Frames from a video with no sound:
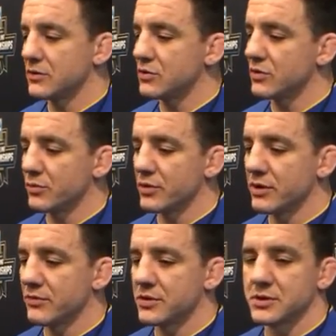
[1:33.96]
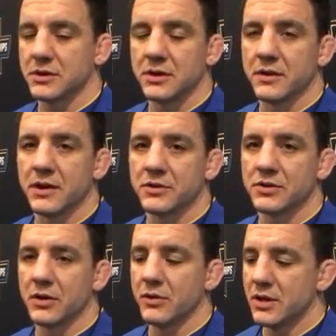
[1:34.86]
usually pretty efficient in there.
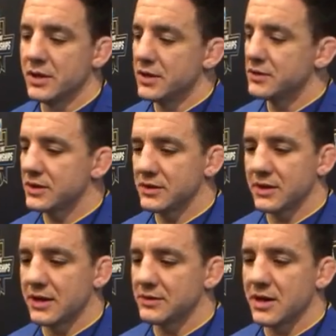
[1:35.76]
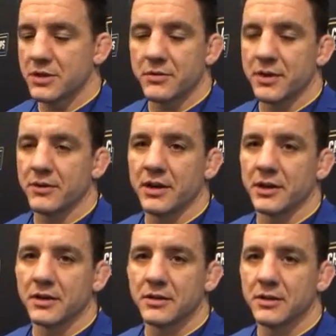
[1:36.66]
So let's get his hands locked around the
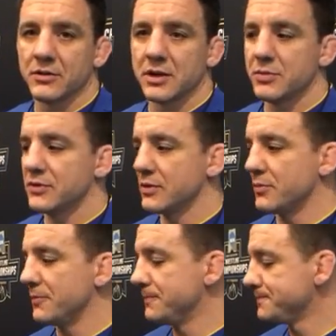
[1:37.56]
leg. You know, keep it simple.